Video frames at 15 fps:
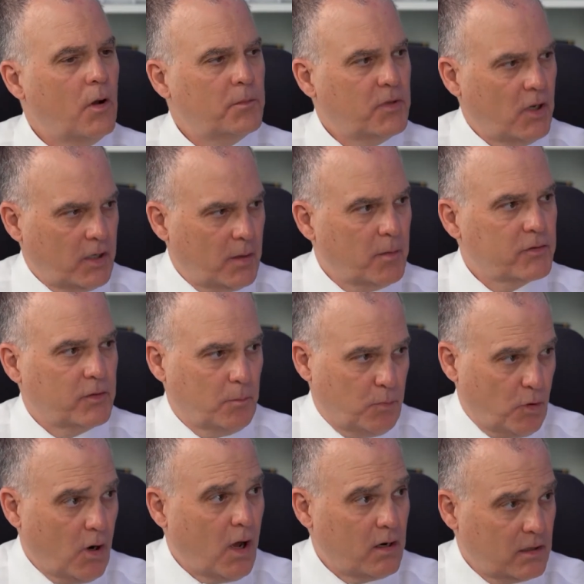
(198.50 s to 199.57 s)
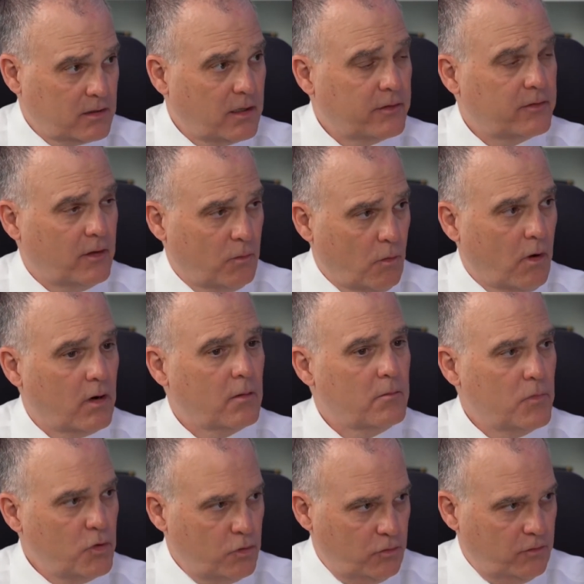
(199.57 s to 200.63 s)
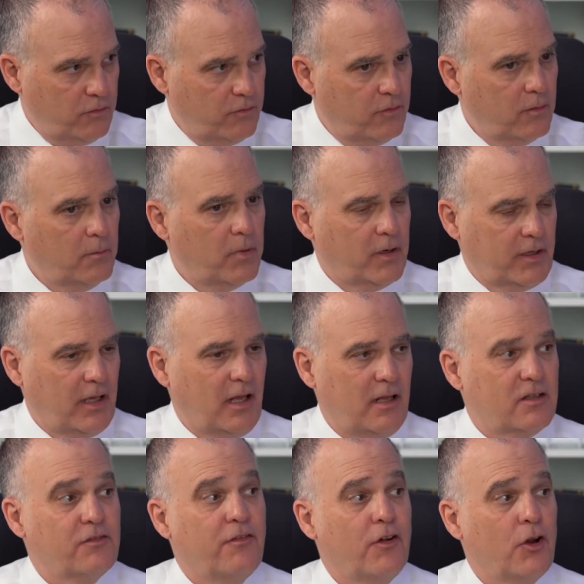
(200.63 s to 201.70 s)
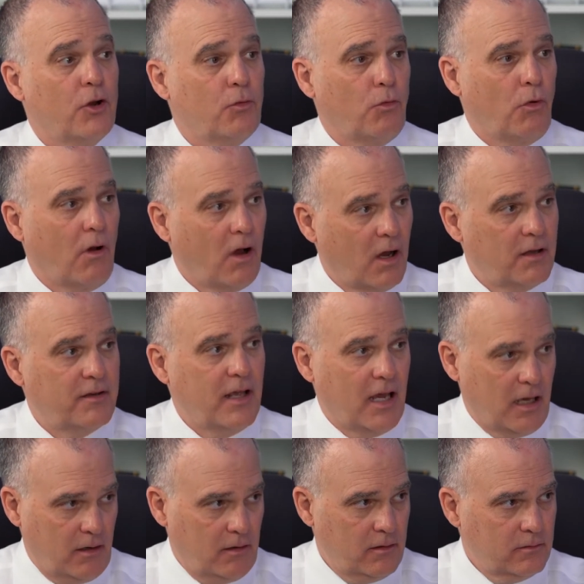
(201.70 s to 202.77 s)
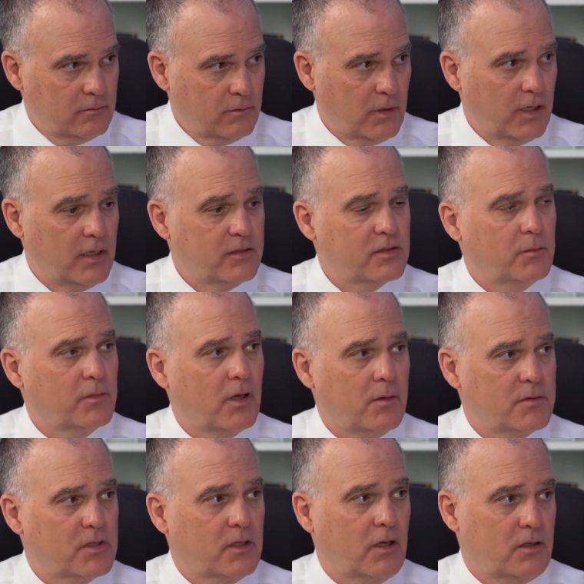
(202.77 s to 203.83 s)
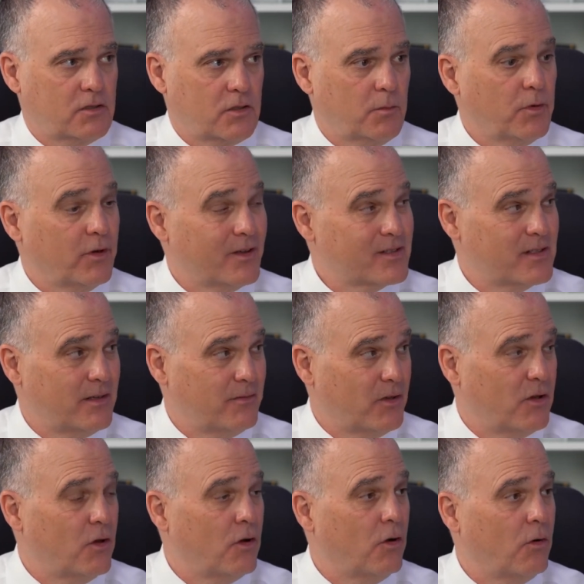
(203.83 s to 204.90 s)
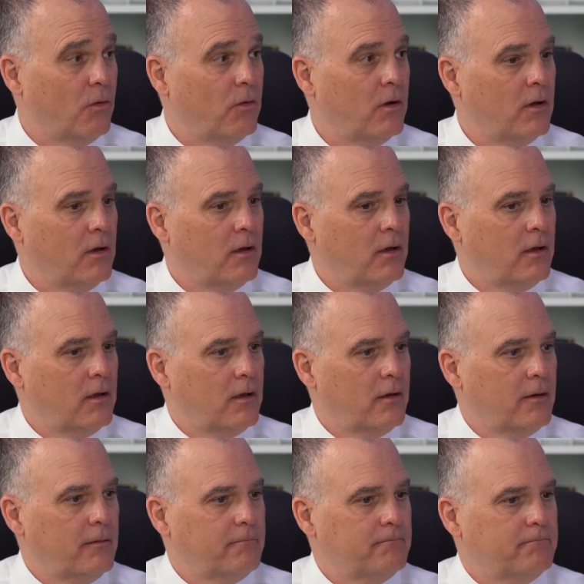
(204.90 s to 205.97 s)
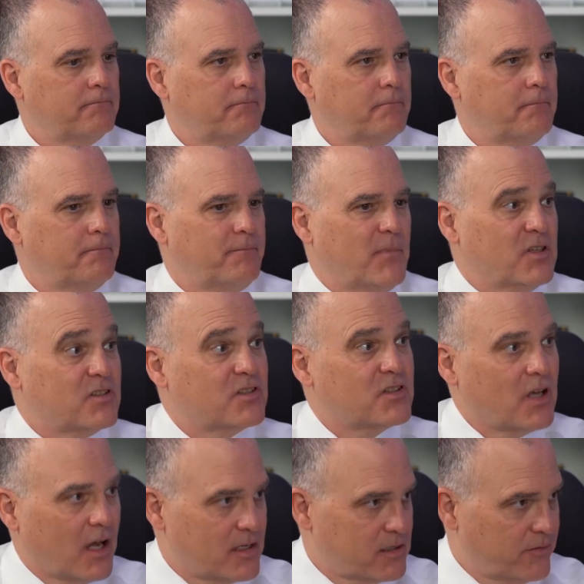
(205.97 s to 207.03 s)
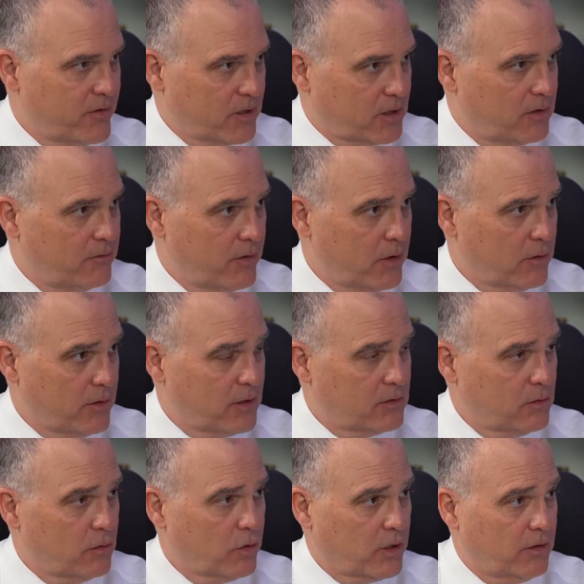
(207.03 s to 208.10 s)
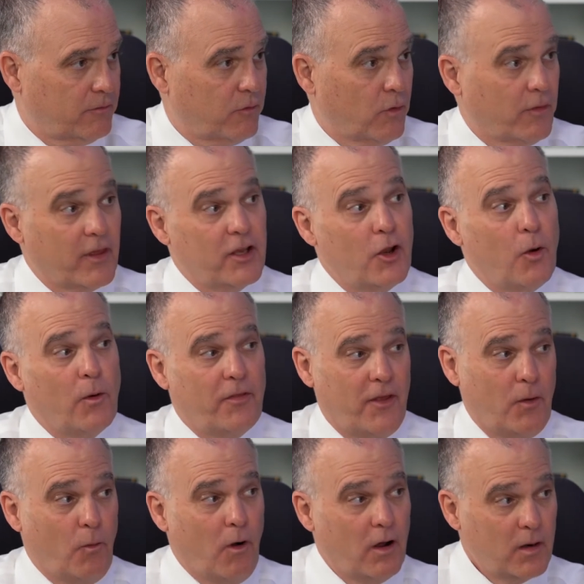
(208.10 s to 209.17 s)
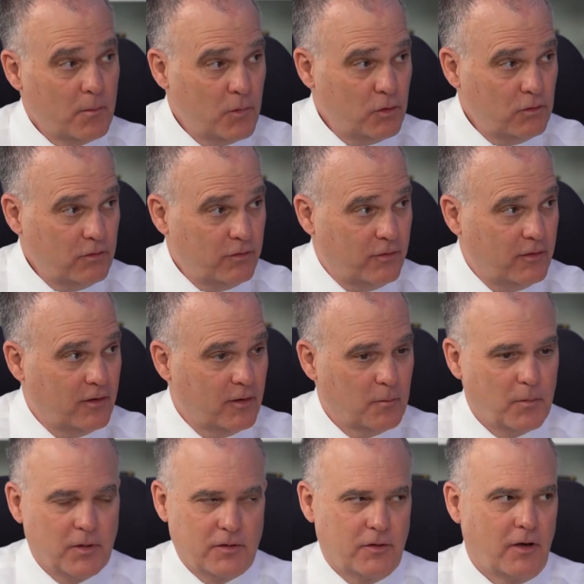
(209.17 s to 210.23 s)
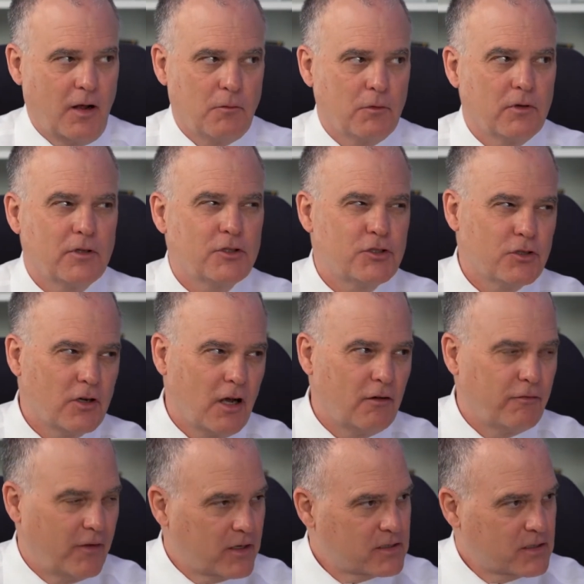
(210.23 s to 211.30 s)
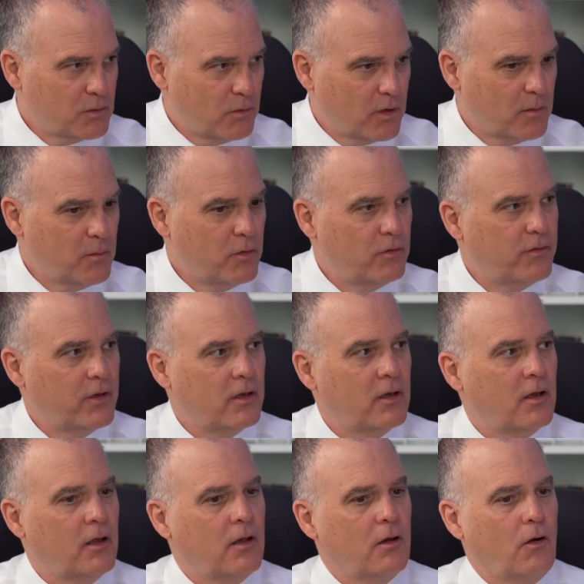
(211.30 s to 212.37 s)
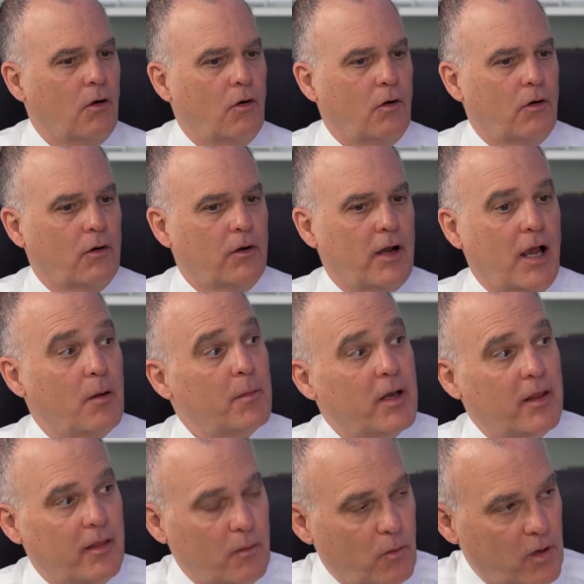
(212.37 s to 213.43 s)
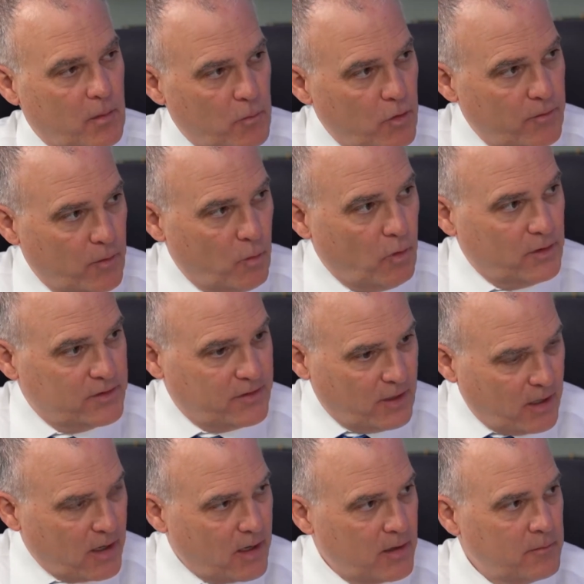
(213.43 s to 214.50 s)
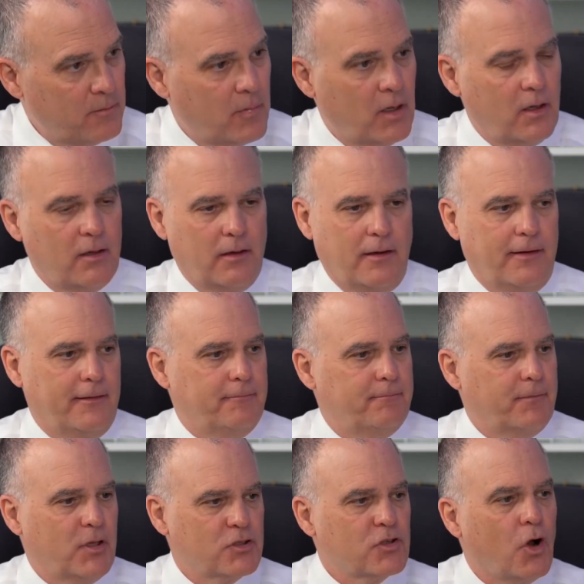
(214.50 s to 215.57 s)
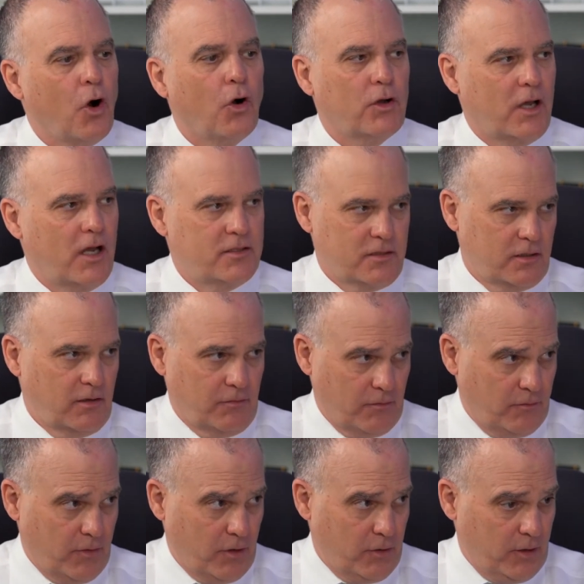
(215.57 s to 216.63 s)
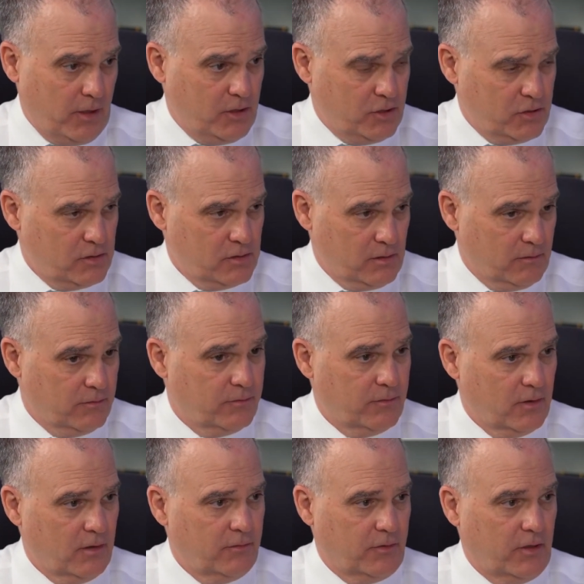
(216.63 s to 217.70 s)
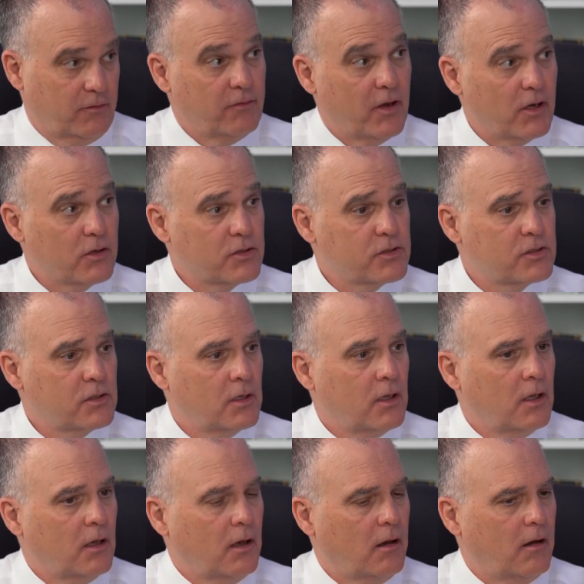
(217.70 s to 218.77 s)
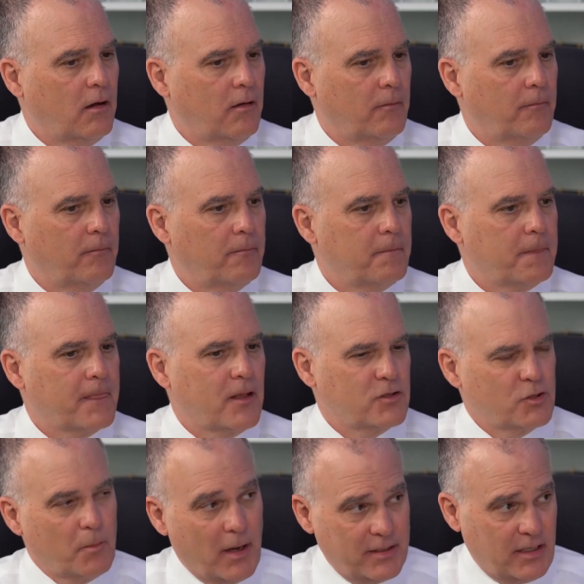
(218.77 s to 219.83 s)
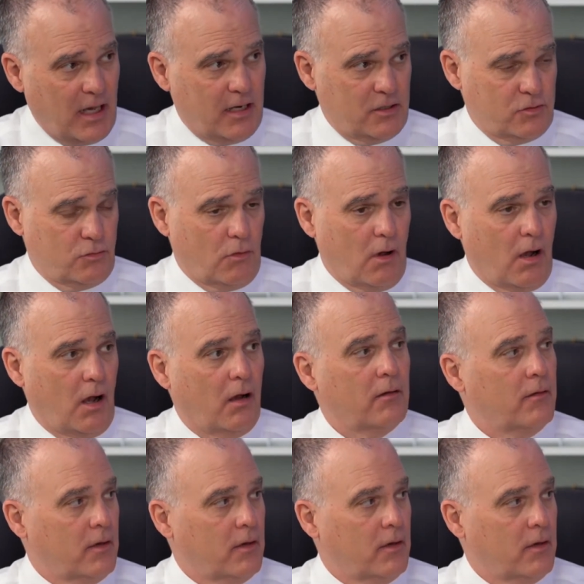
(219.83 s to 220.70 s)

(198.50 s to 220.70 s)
I'm talking about the product that they want to move. Okay. But again, it's very raw data, right? Sometimes the customer doesn't even know the size of the conveyor that they're looking for. They know what they want to move, but they're not really sure how fast they want to move it or how many they want to move at one time. There's all kinds of different variations of conveyors. So my data is raw.